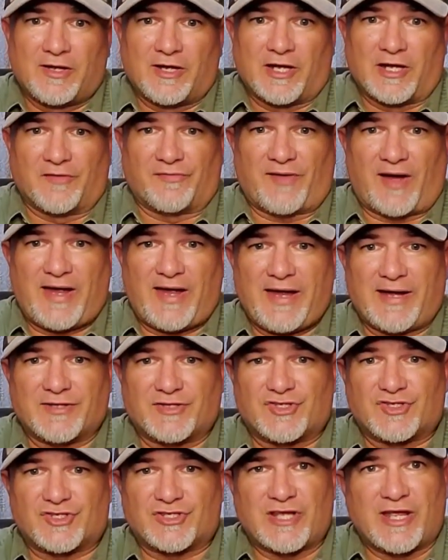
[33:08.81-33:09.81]
if I had
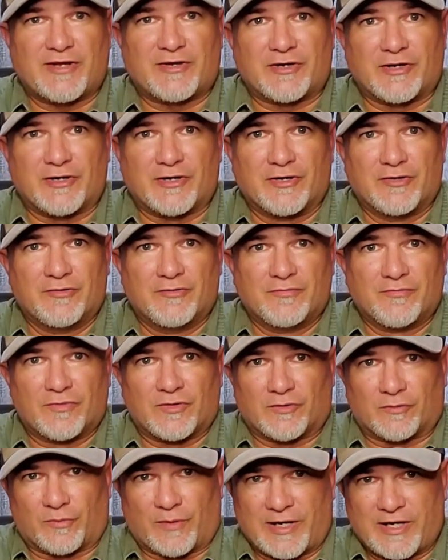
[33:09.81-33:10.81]
centered
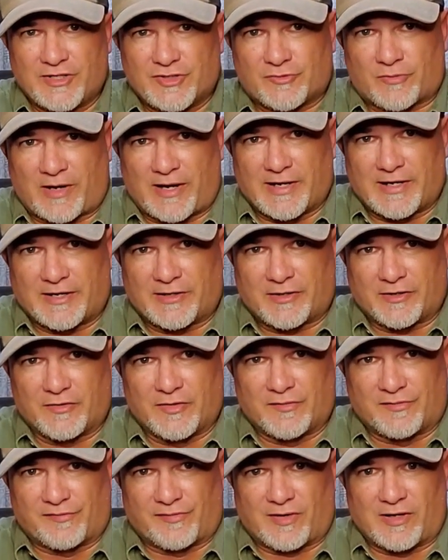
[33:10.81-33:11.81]
rings right here on
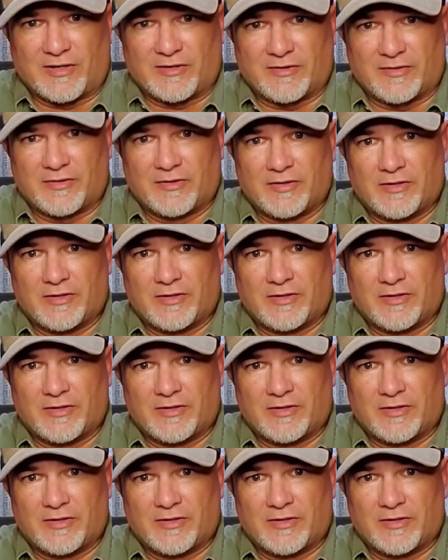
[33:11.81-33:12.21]
the front,